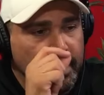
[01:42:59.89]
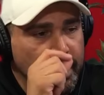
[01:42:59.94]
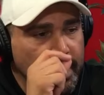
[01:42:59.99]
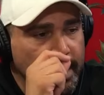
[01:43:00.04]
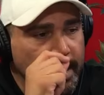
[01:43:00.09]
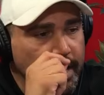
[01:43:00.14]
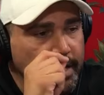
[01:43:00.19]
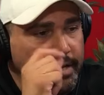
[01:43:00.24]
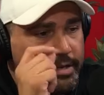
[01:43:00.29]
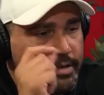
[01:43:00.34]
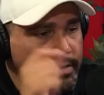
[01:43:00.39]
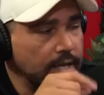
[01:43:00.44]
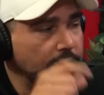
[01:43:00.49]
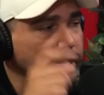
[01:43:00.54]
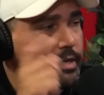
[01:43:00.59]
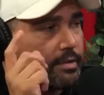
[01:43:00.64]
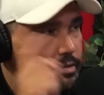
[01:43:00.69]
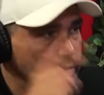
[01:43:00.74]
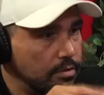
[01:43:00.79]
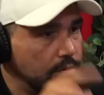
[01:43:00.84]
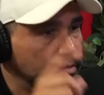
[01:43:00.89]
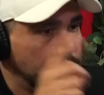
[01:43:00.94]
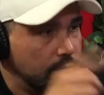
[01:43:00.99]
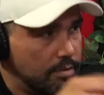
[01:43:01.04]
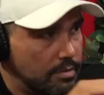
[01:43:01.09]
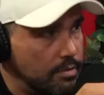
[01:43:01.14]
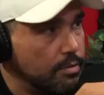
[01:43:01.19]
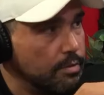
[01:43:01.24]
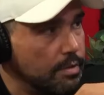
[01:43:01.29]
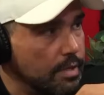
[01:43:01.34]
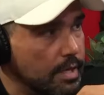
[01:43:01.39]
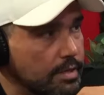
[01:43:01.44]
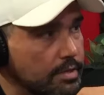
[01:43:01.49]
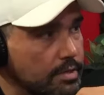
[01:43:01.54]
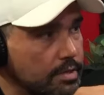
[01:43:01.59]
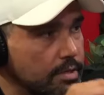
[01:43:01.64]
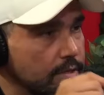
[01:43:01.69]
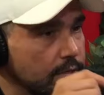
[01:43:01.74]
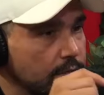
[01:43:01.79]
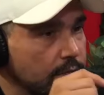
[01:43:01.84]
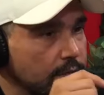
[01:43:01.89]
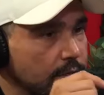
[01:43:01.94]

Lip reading: And he's like, do this.